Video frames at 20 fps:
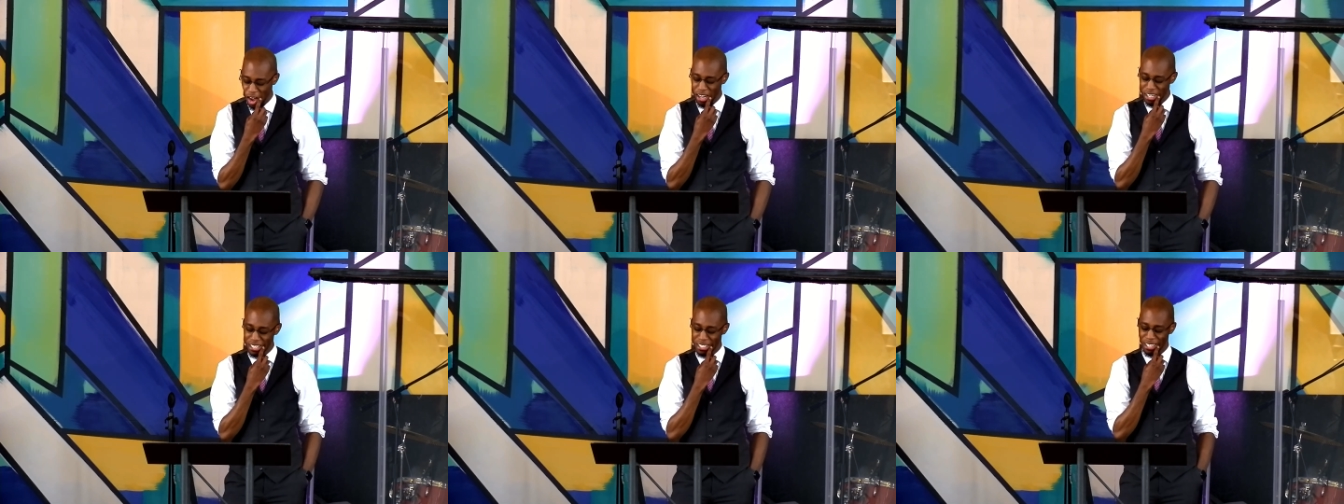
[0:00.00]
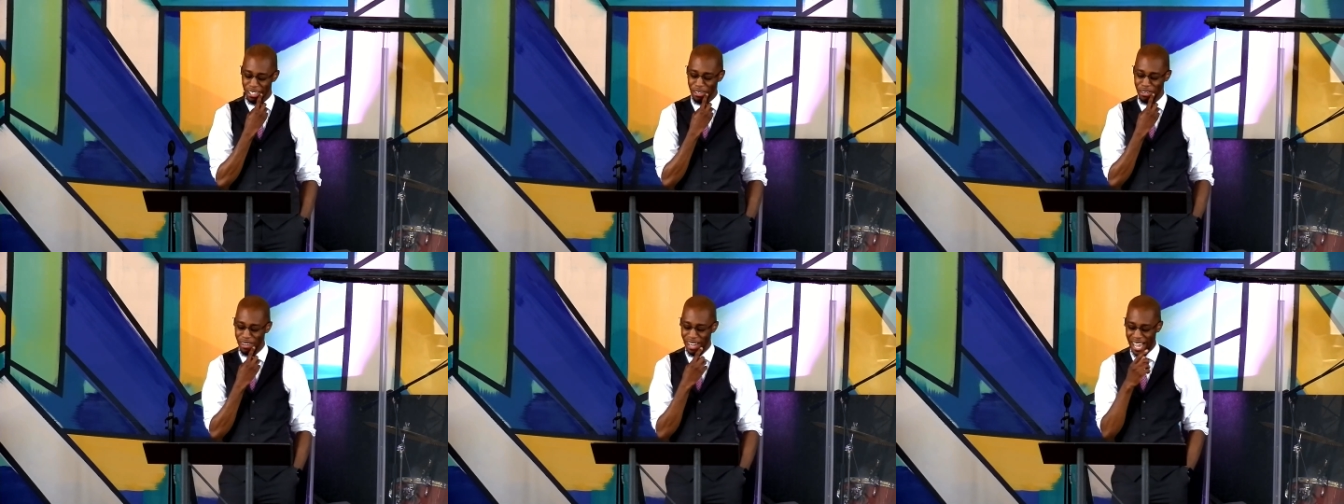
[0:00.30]

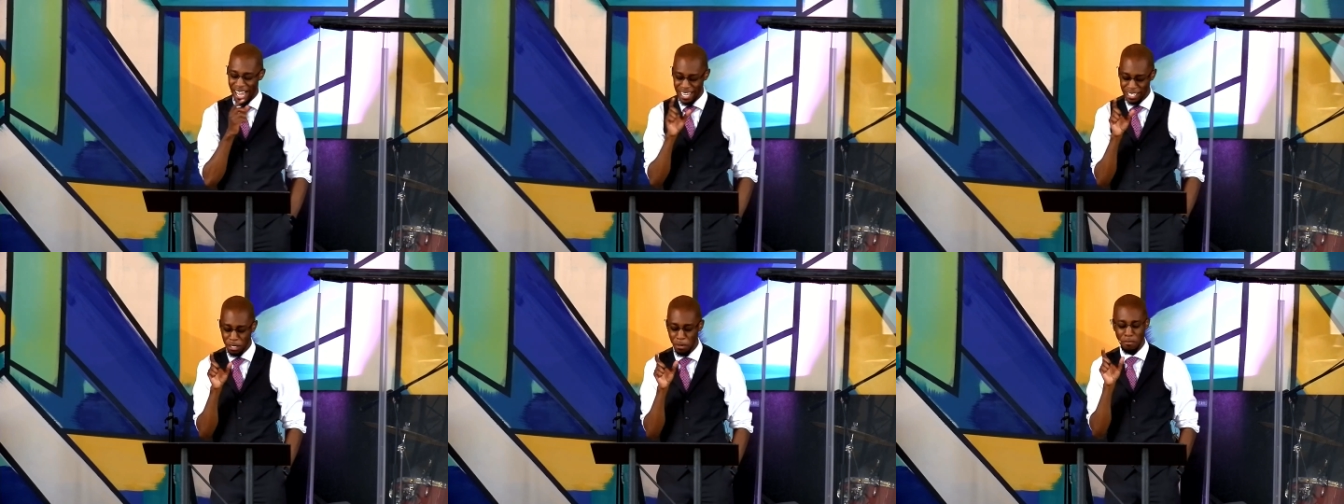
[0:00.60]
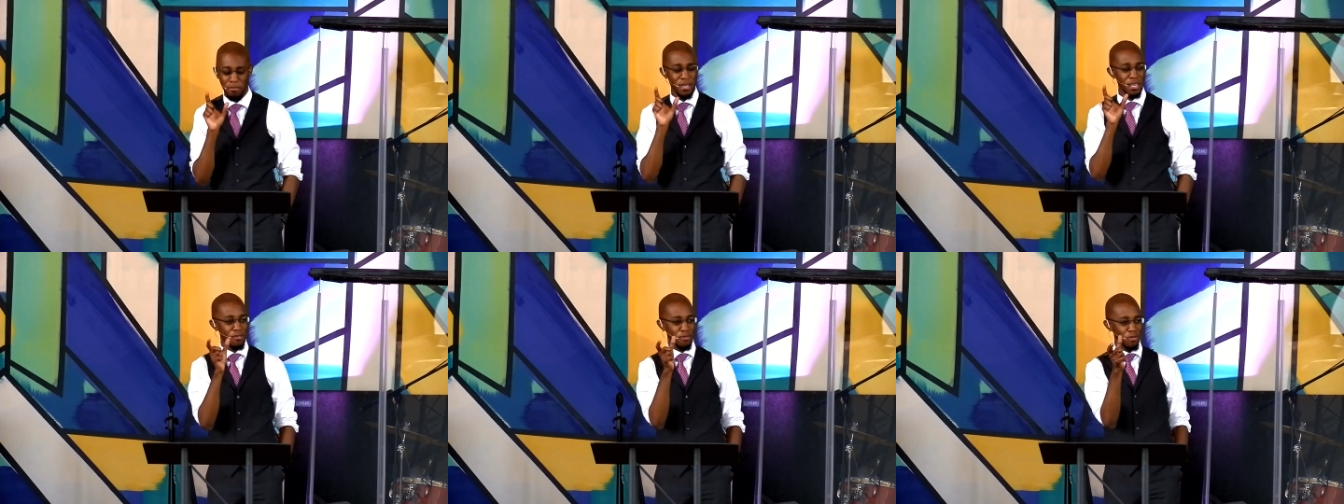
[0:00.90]
also has a
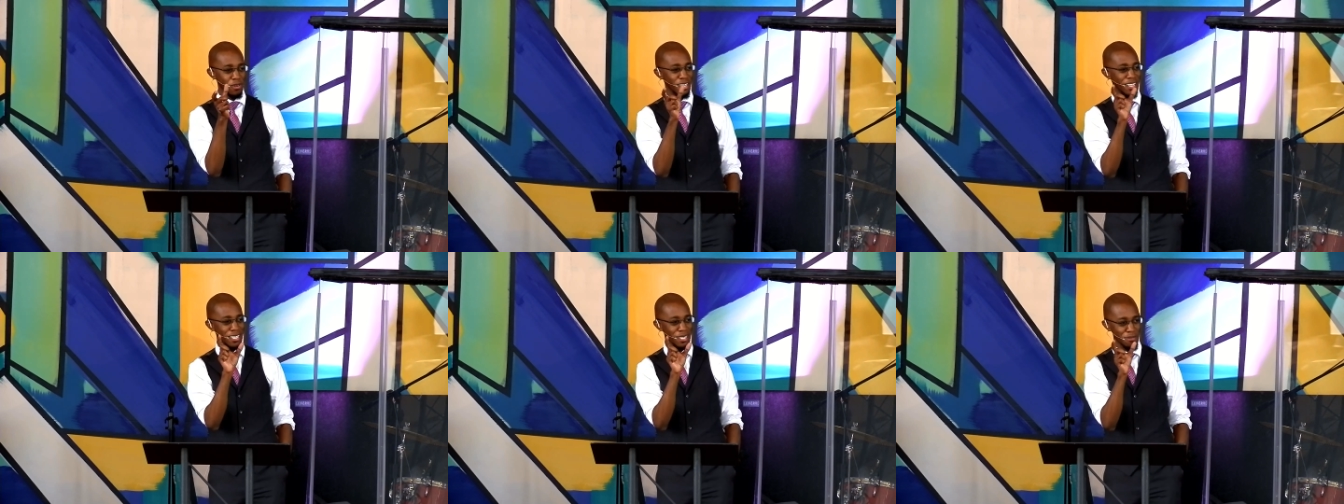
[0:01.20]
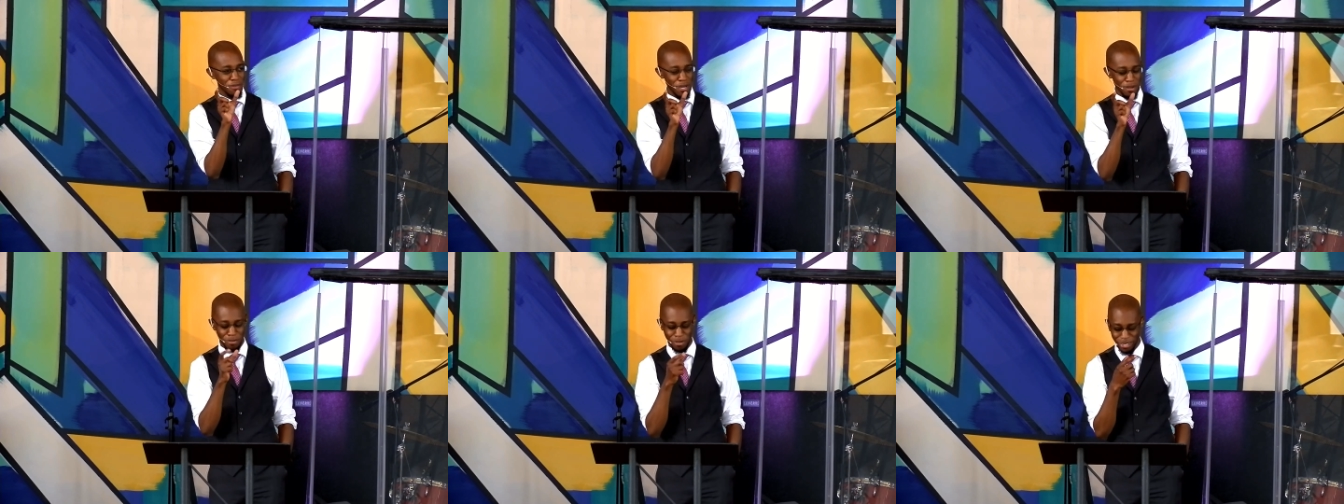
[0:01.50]
beef with
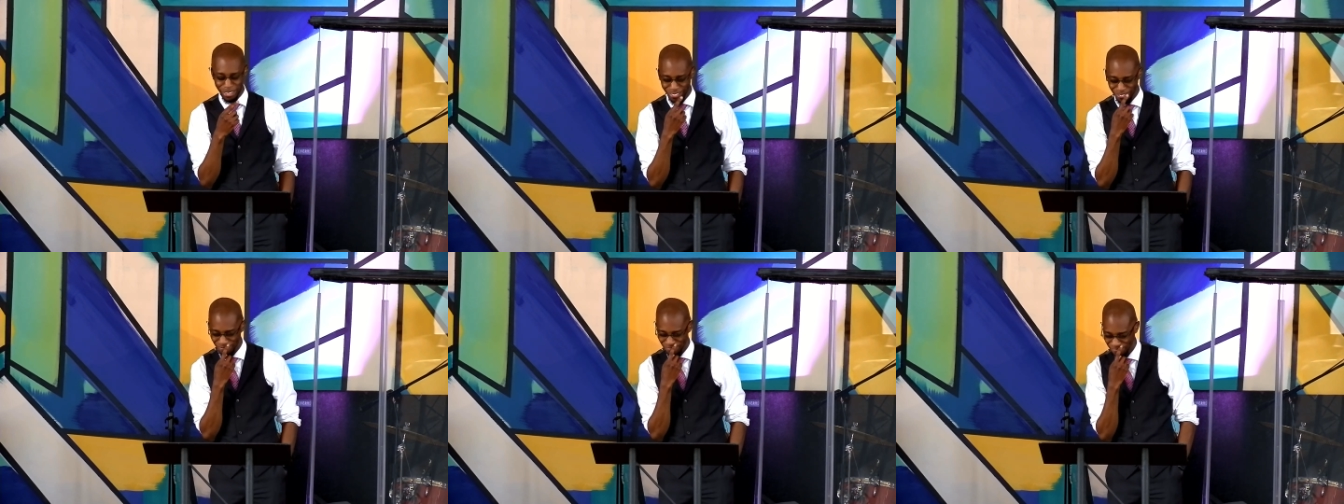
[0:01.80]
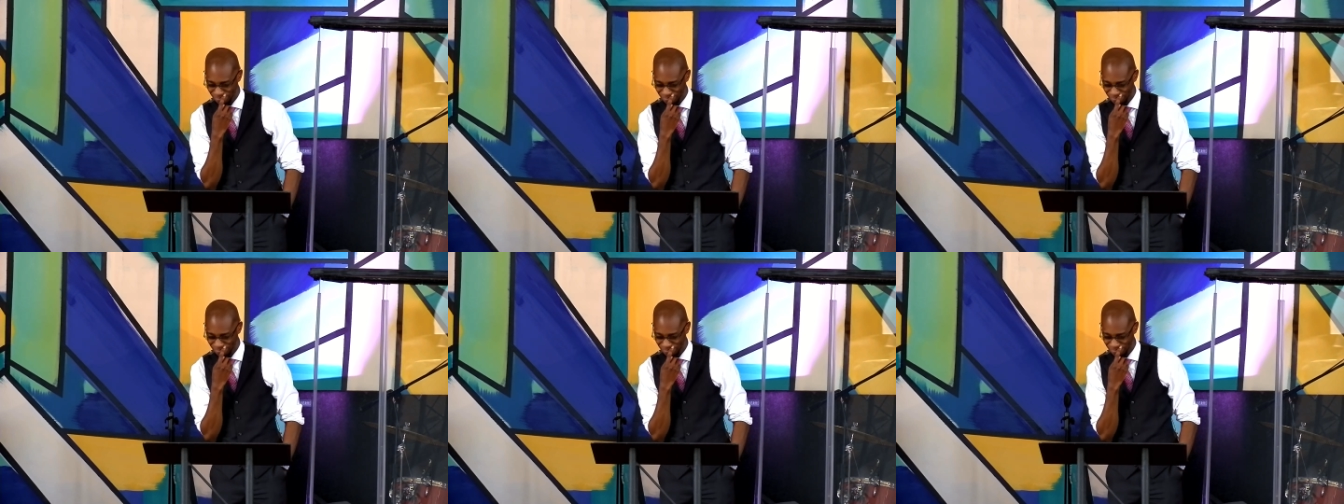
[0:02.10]
His people.